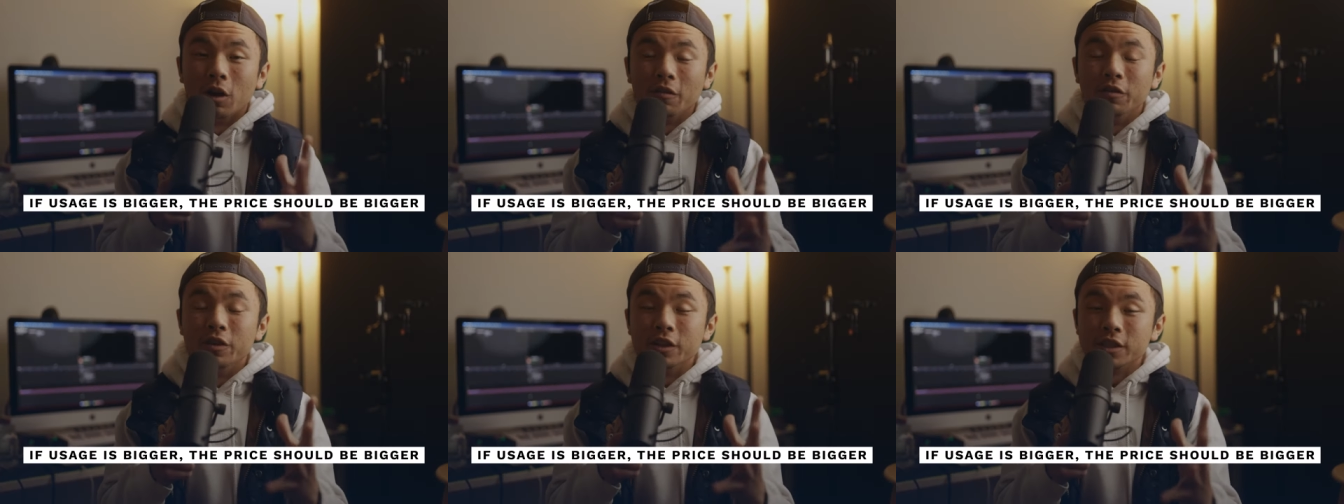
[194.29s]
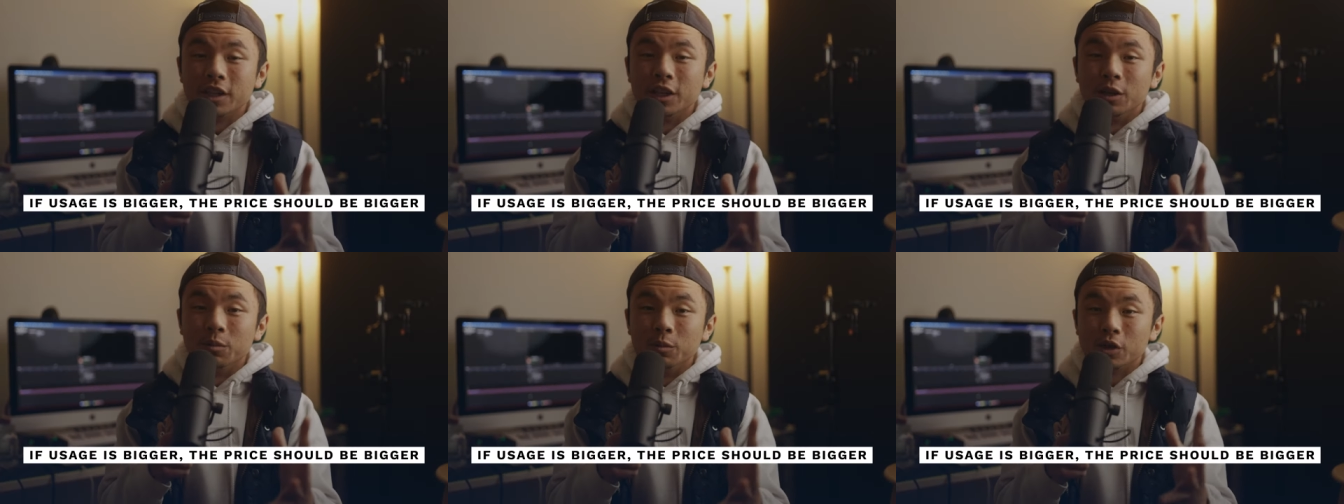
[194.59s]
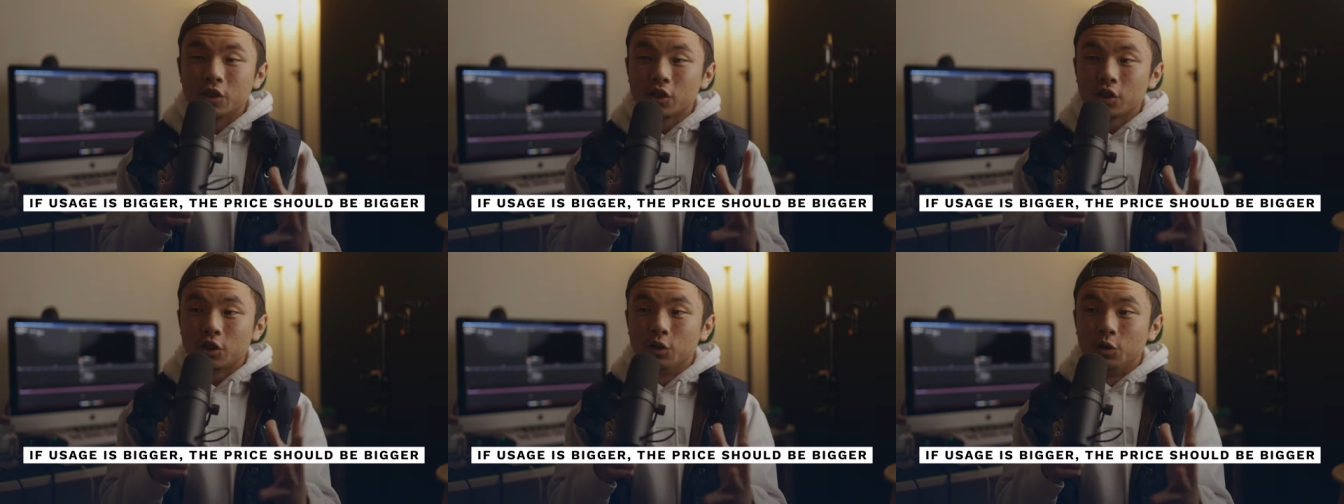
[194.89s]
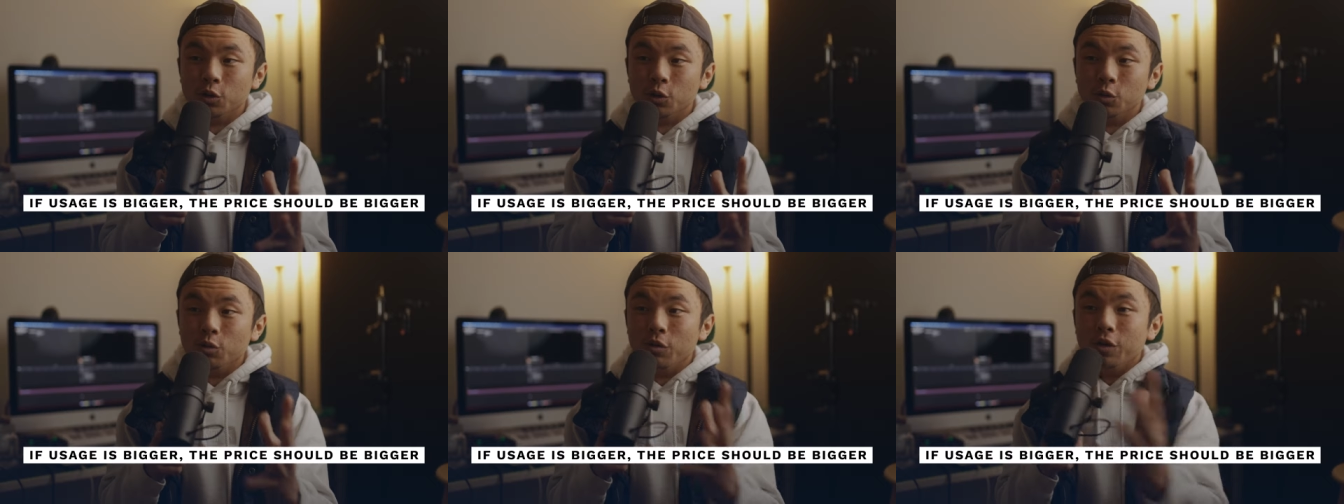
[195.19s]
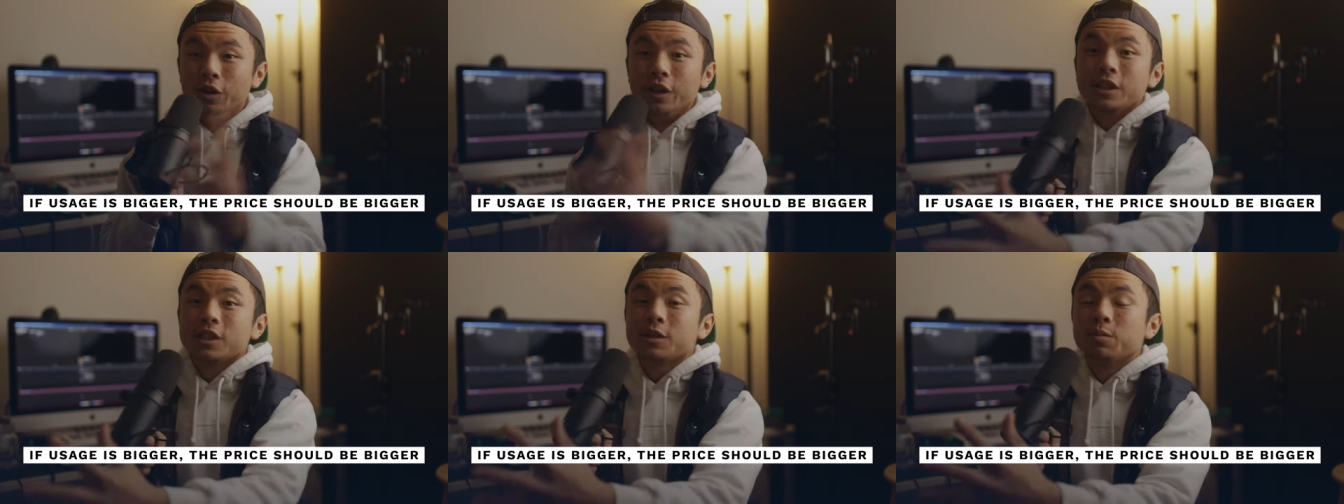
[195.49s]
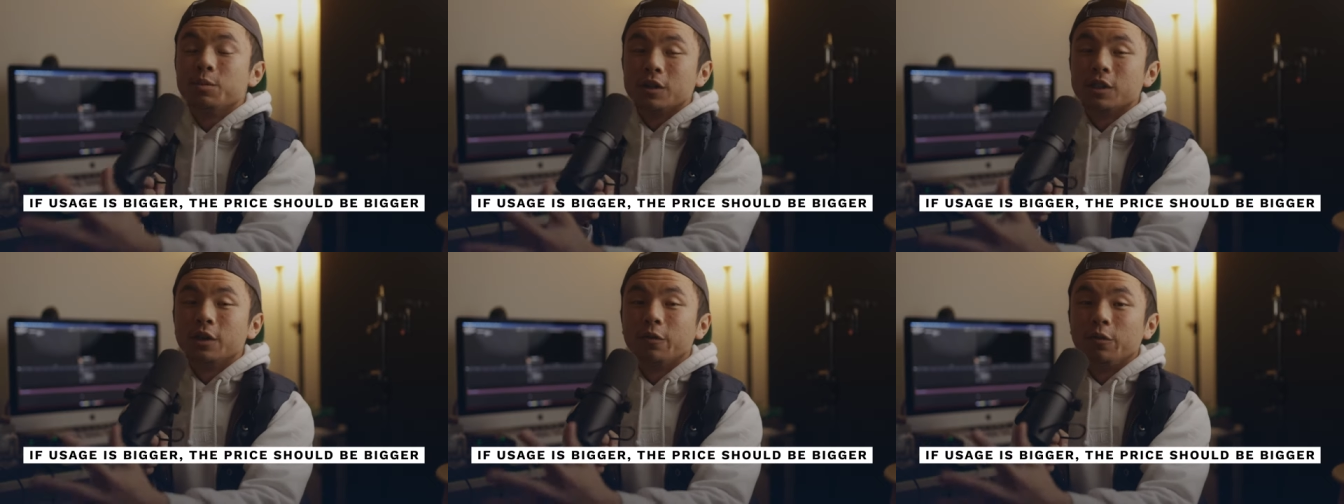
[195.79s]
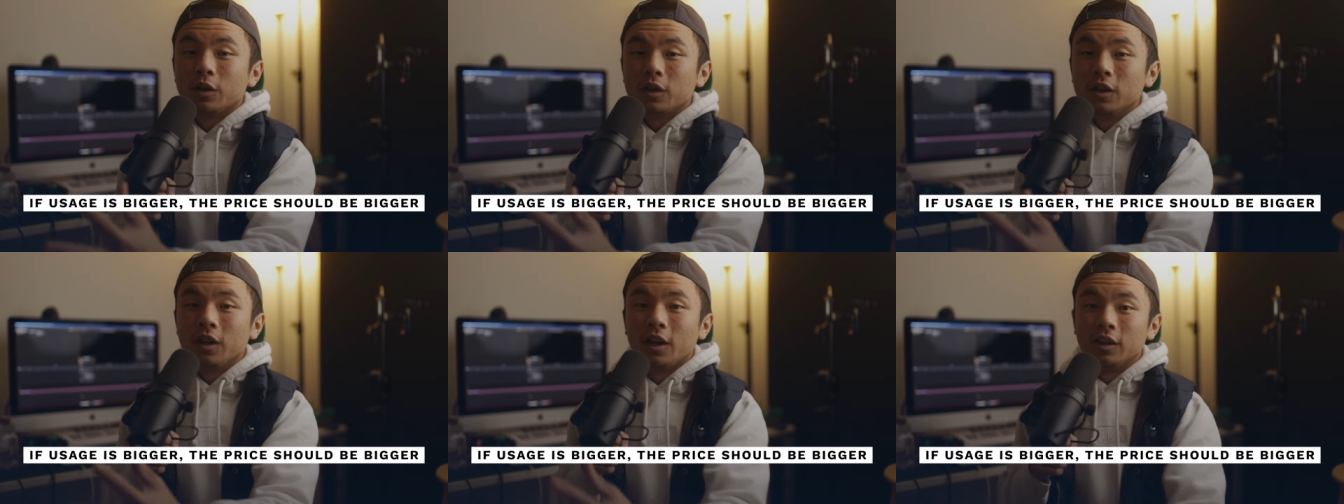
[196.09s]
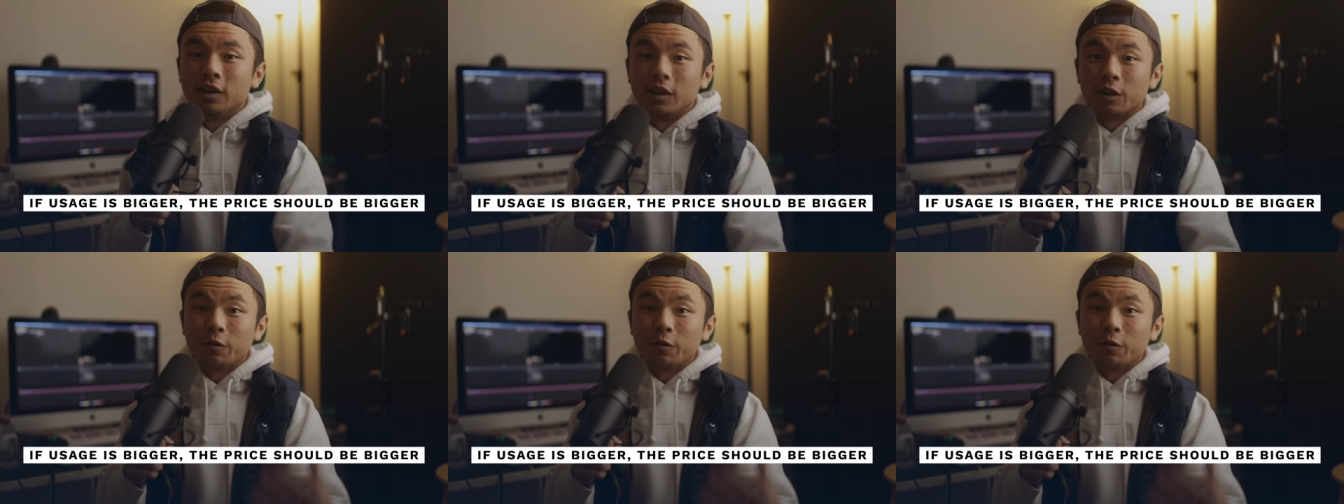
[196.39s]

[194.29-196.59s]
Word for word: of this image to this specific client.